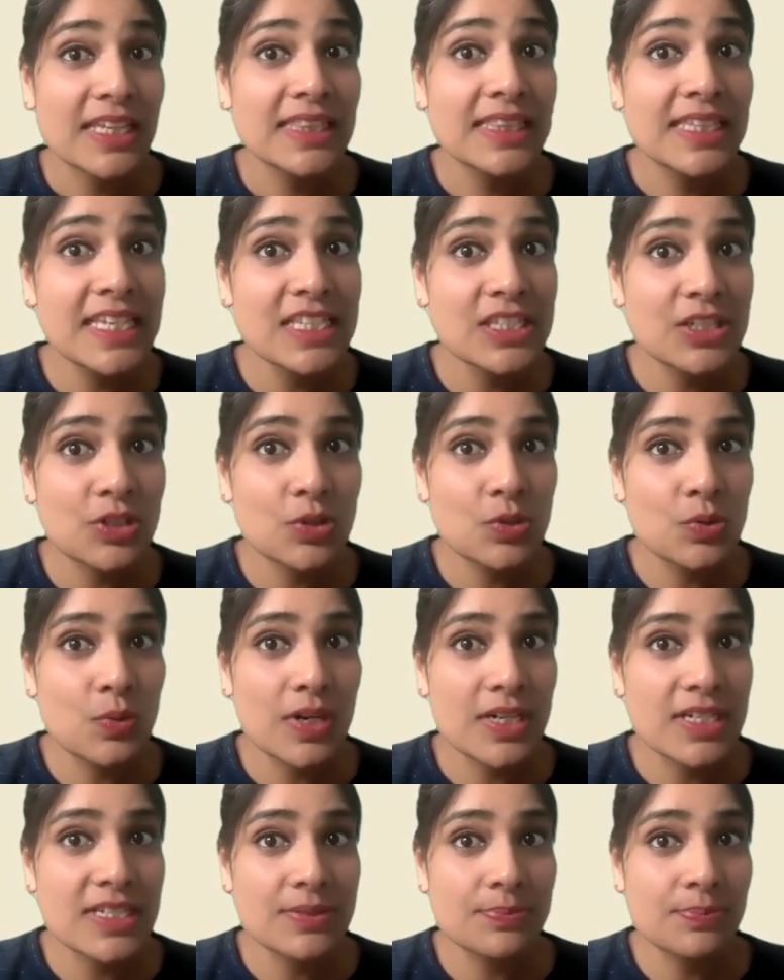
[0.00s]
These clue
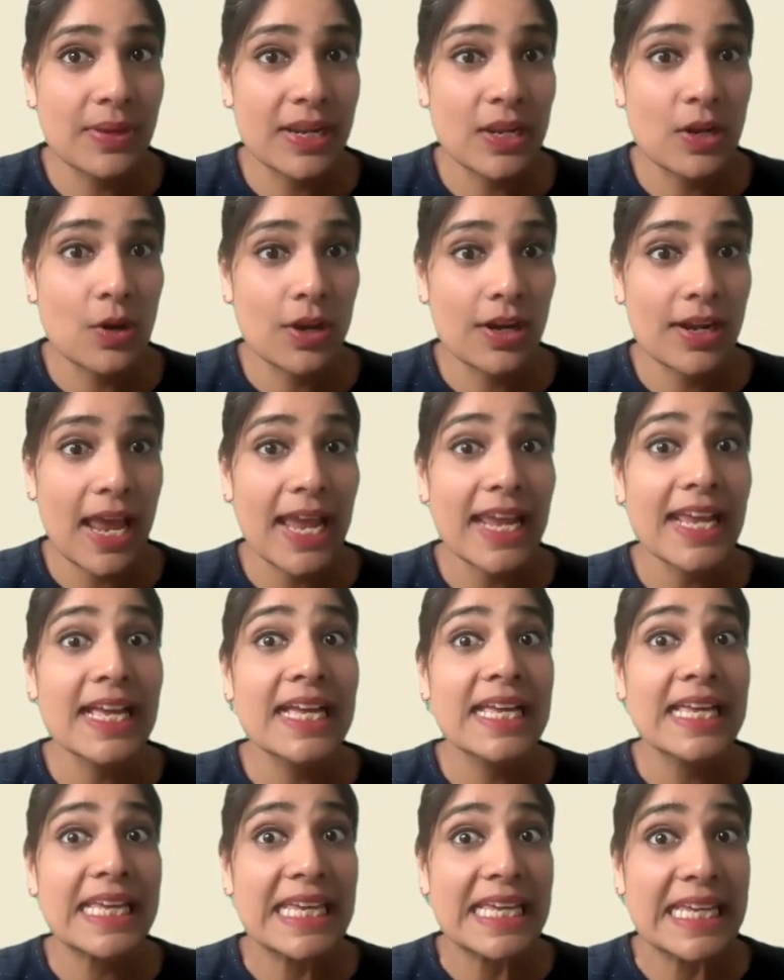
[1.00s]
words may look
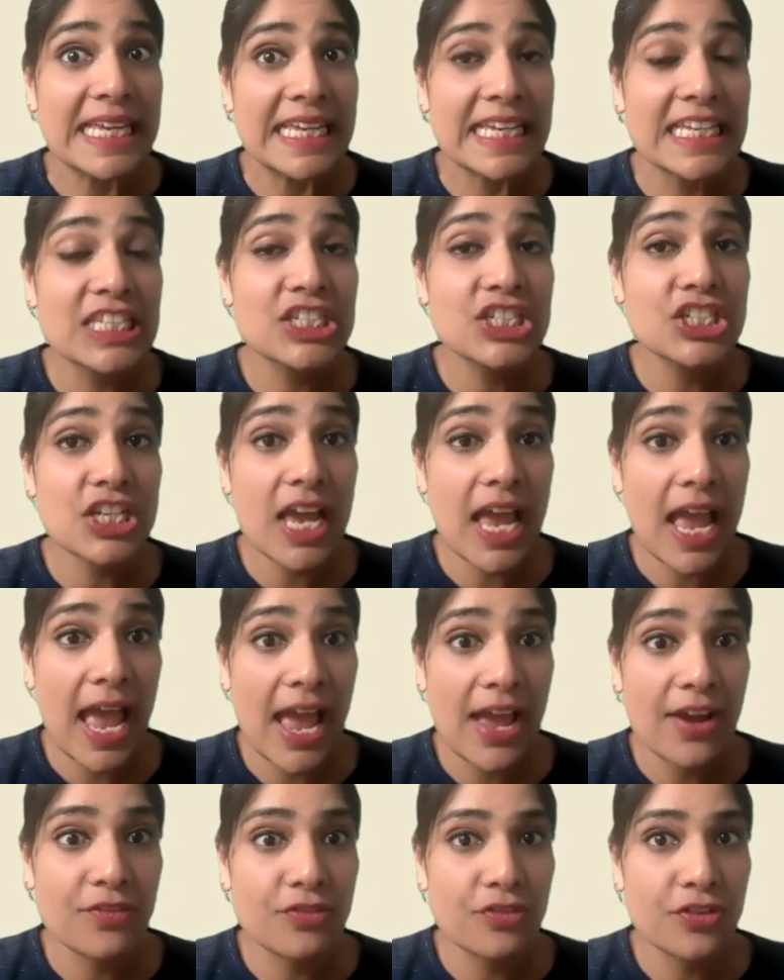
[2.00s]
like each,
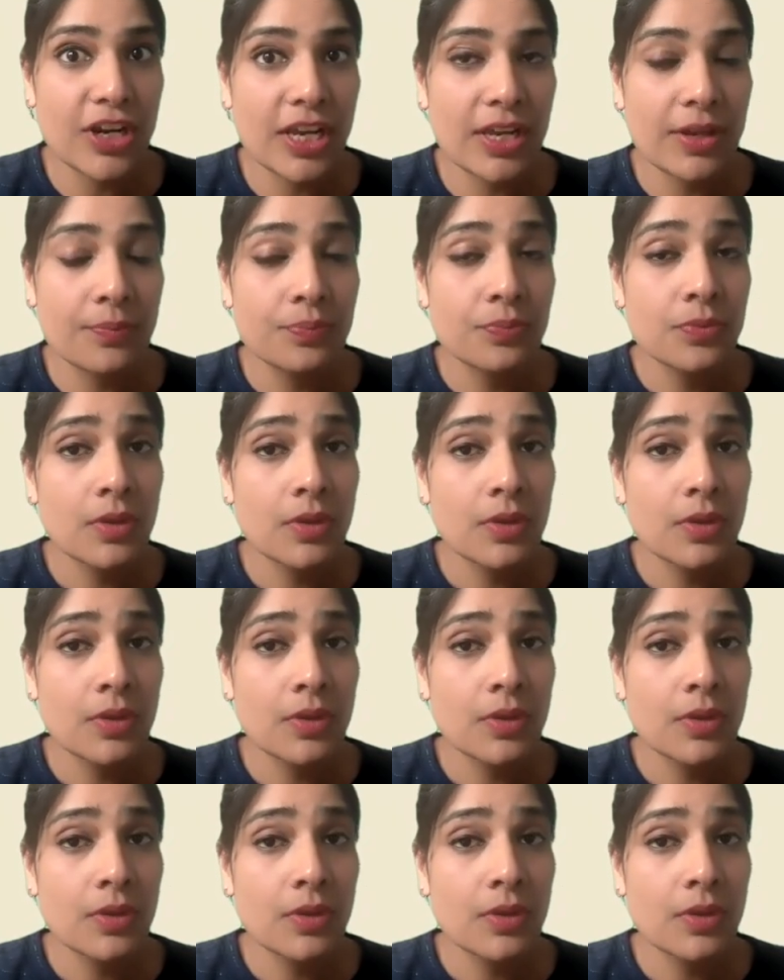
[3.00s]
every,